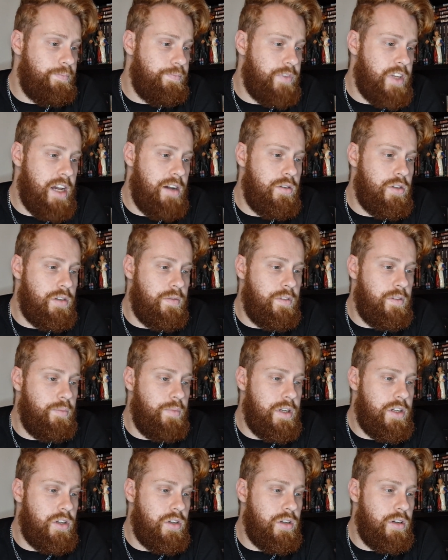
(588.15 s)
Tales of the
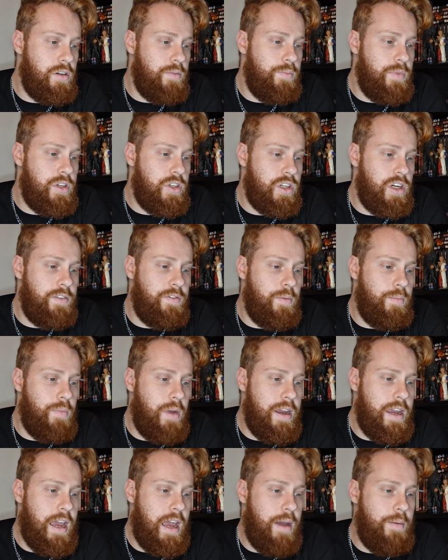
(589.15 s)
Mischief and
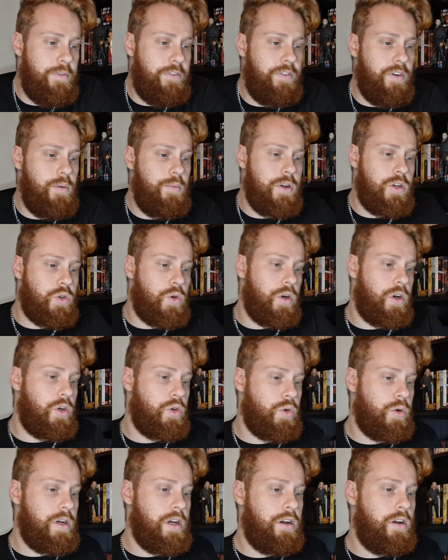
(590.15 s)
Mayhem, filming Trick or
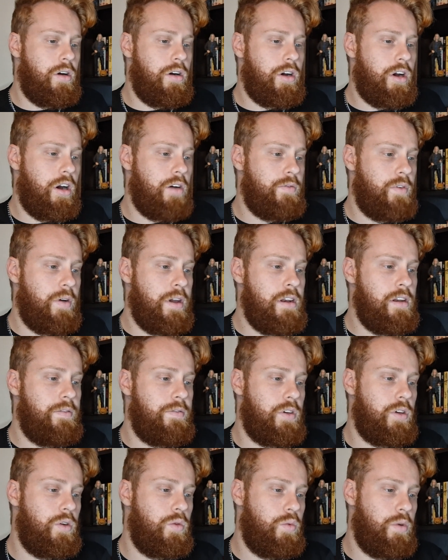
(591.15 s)
Treat, an archival
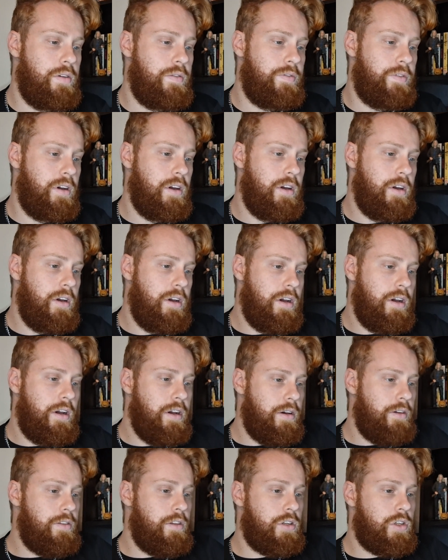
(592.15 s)
interview with
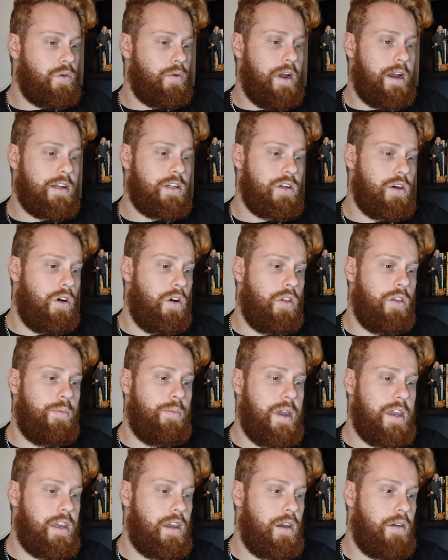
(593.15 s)
the director on the
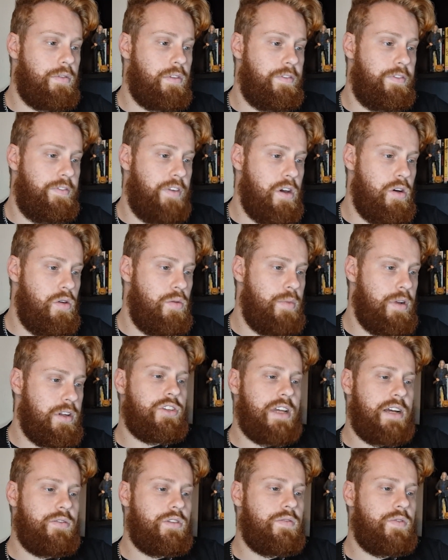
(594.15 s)
making of the film.
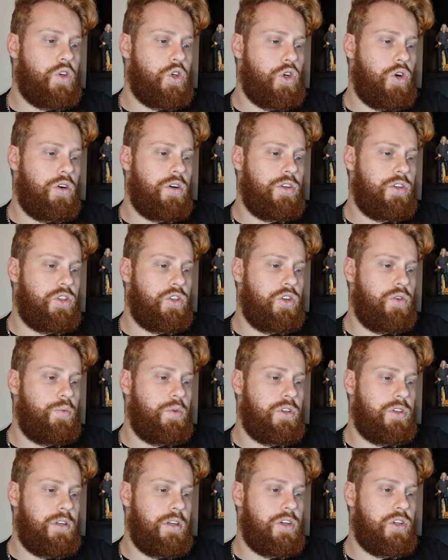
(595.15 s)
Sounds of Shock and
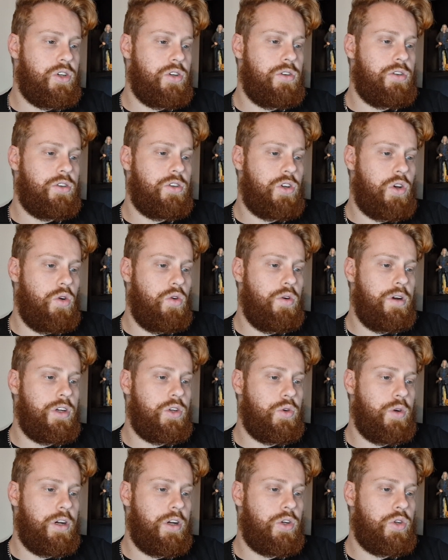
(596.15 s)
Superstition, scoring
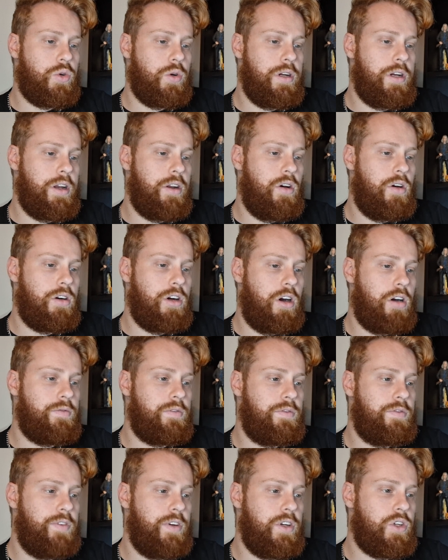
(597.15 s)
Trick or Treat, an archival
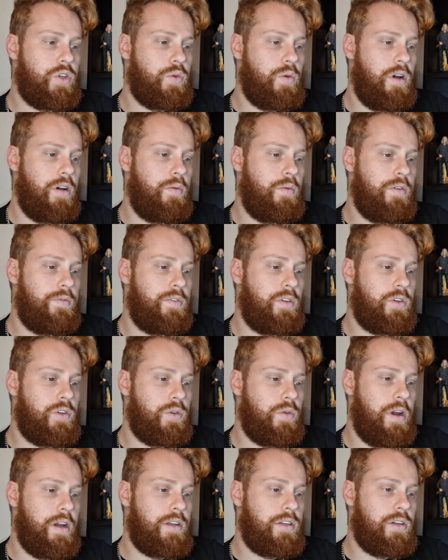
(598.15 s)
featurette with the
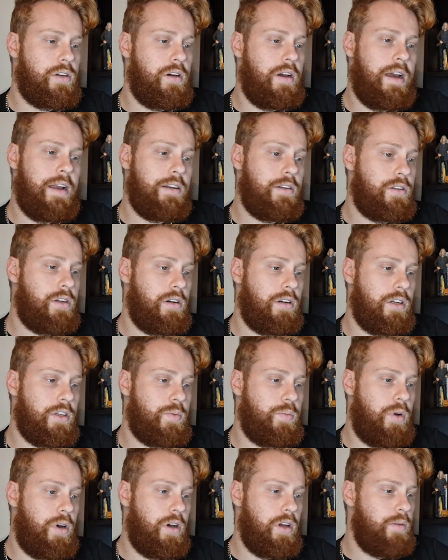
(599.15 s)
director and Douglas
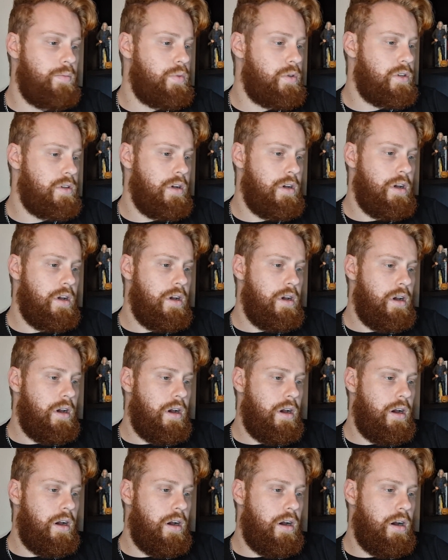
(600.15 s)
Pipes.
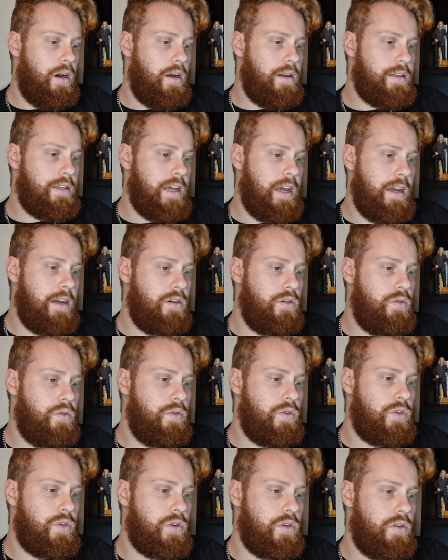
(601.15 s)
Tales